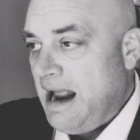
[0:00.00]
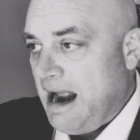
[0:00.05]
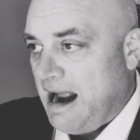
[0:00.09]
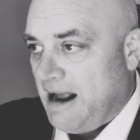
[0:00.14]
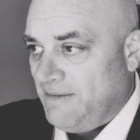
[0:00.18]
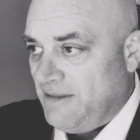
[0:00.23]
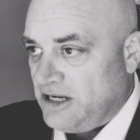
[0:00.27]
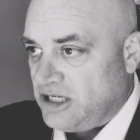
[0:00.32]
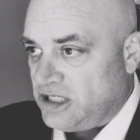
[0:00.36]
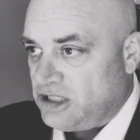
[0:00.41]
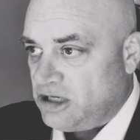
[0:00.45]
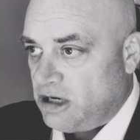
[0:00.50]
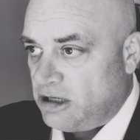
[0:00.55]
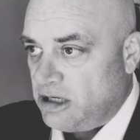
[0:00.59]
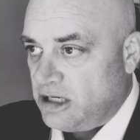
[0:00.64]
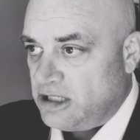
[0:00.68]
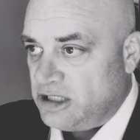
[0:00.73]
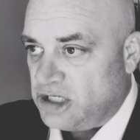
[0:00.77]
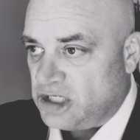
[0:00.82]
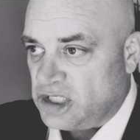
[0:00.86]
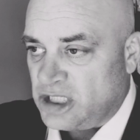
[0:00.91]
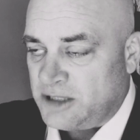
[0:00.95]
and they
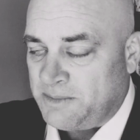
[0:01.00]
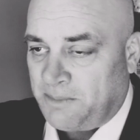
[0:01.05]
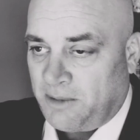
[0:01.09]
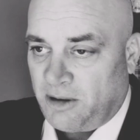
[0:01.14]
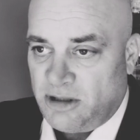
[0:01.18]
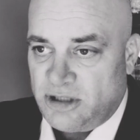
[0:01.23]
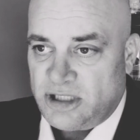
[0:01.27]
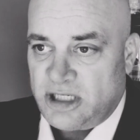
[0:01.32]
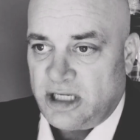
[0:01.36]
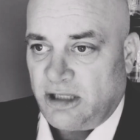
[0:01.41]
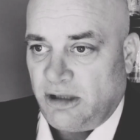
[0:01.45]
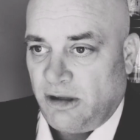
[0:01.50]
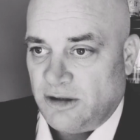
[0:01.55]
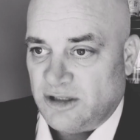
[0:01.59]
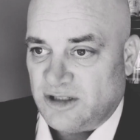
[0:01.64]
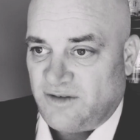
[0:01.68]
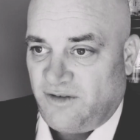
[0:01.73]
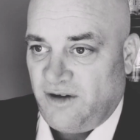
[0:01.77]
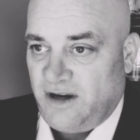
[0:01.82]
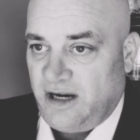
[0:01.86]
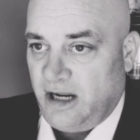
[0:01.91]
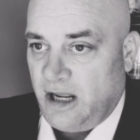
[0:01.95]
started dispersing those
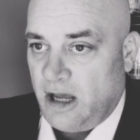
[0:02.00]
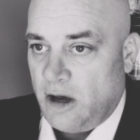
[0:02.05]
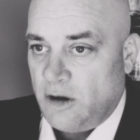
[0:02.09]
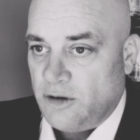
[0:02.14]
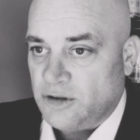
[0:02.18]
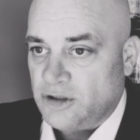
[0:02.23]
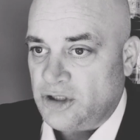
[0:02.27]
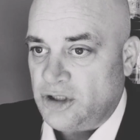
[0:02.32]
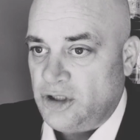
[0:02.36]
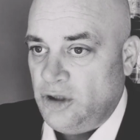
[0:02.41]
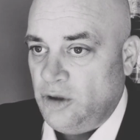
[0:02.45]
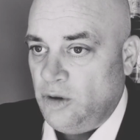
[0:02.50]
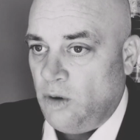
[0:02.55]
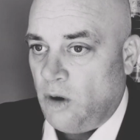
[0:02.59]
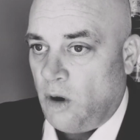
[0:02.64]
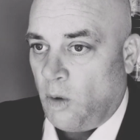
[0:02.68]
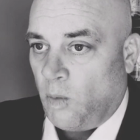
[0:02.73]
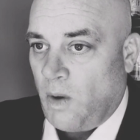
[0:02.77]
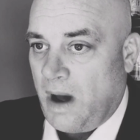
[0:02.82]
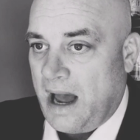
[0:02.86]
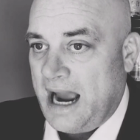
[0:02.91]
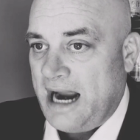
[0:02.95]
videos to
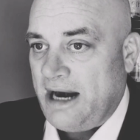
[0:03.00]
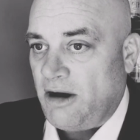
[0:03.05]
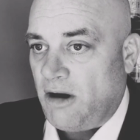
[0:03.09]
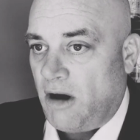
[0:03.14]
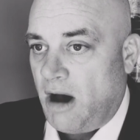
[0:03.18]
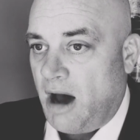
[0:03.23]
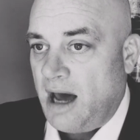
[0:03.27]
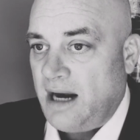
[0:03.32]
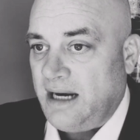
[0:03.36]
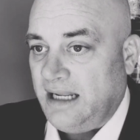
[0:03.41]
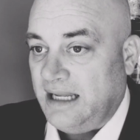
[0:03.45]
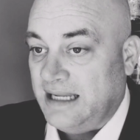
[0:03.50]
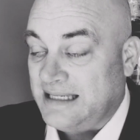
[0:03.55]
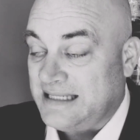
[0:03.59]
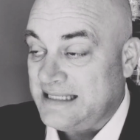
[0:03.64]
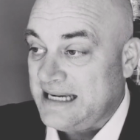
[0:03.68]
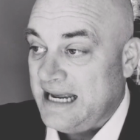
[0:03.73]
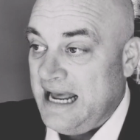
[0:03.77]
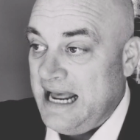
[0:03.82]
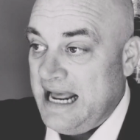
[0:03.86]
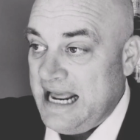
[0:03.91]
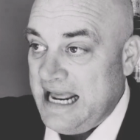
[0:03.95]
a wide
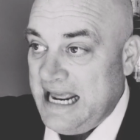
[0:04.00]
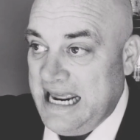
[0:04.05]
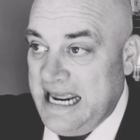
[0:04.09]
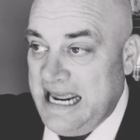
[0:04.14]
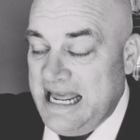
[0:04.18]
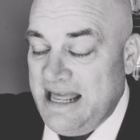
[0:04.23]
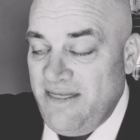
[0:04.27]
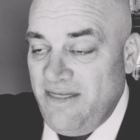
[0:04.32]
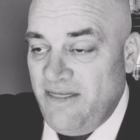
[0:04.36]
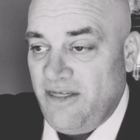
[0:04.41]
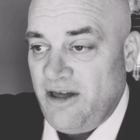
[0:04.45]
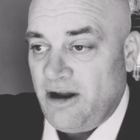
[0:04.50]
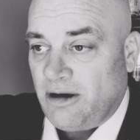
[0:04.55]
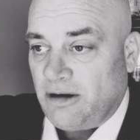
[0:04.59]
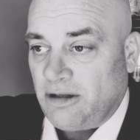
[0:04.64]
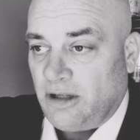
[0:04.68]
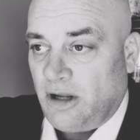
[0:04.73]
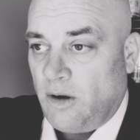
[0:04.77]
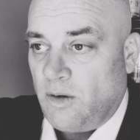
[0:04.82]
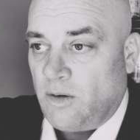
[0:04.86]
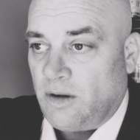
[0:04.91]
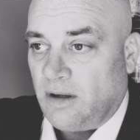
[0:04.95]
audience in their
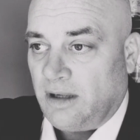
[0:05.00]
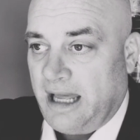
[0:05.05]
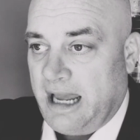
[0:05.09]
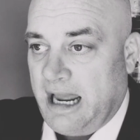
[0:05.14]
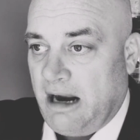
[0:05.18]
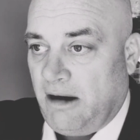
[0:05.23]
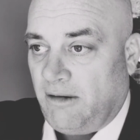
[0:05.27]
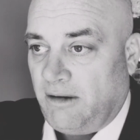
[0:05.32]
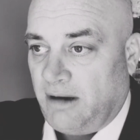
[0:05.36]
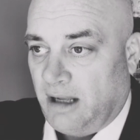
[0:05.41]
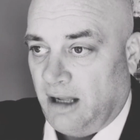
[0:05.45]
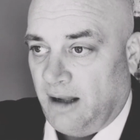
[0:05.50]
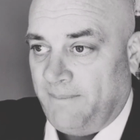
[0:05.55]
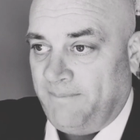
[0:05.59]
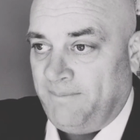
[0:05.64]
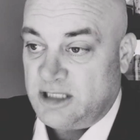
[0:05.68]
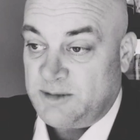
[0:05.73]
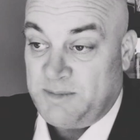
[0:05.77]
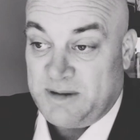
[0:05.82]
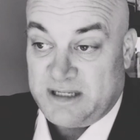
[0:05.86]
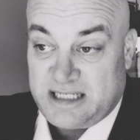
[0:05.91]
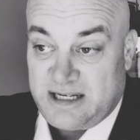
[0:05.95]
local area,
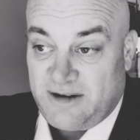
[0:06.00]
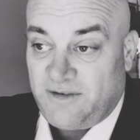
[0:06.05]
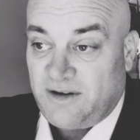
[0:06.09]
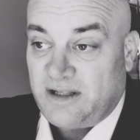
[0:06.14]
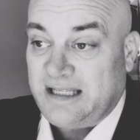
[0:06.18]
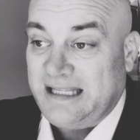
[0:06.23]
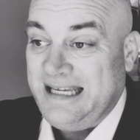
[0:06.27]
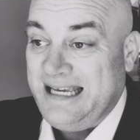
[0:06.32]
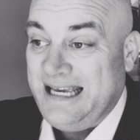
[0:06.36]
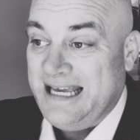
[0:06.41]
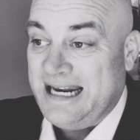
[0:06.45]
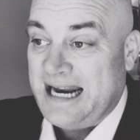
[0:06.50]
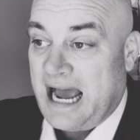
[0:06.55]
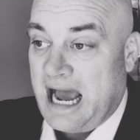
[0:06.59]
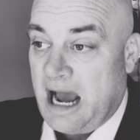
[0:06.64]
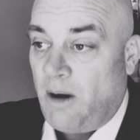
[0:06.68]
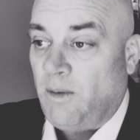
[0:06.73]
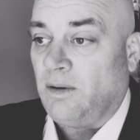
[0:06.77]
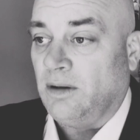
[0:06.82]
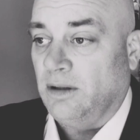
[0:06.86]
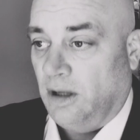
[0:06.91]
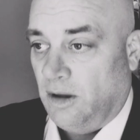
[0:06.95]
specifically in
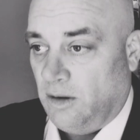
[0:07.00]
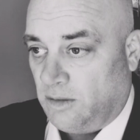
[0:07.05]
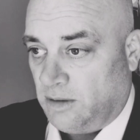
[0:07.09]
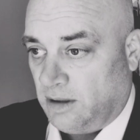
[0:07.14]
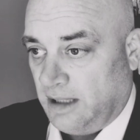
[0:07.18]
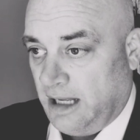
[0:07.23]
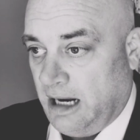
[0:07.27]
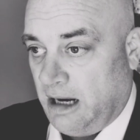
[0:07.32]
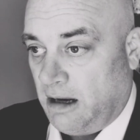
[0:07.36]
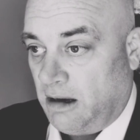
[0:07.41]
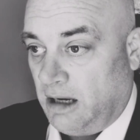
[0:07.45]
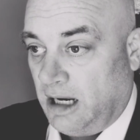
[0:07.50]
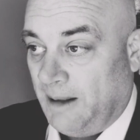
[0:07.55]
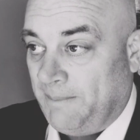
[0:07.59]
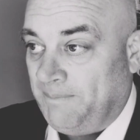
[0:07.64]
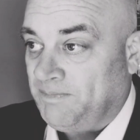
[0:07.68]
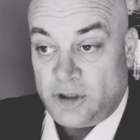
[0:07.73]
our local area.